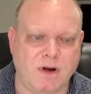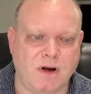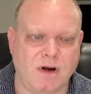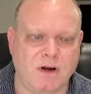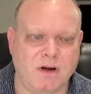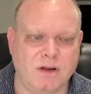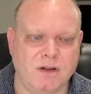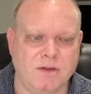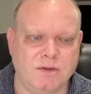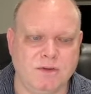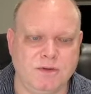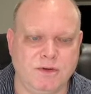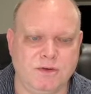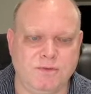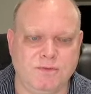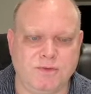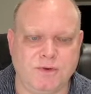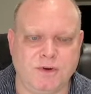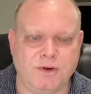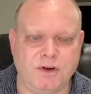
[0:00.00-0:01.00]
are
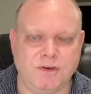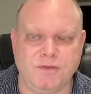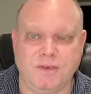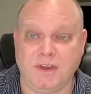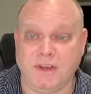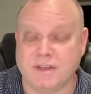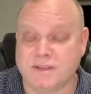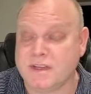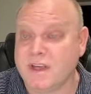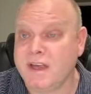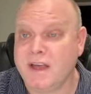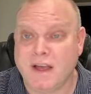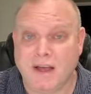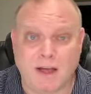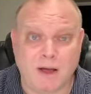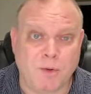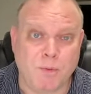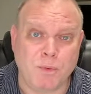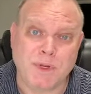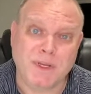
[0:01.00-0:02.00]
included for your convenience.
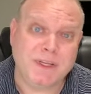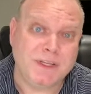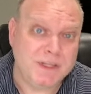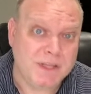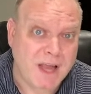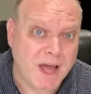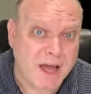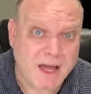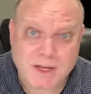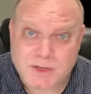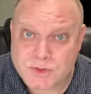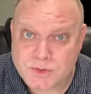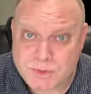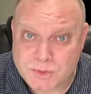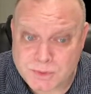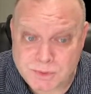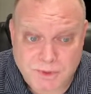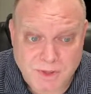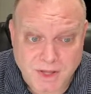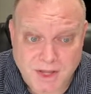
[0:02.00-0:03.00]
Uh, we did not
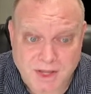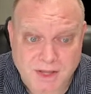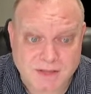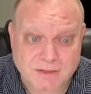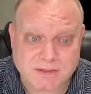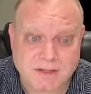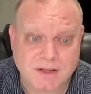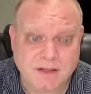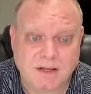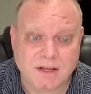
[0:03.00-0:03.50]
do that.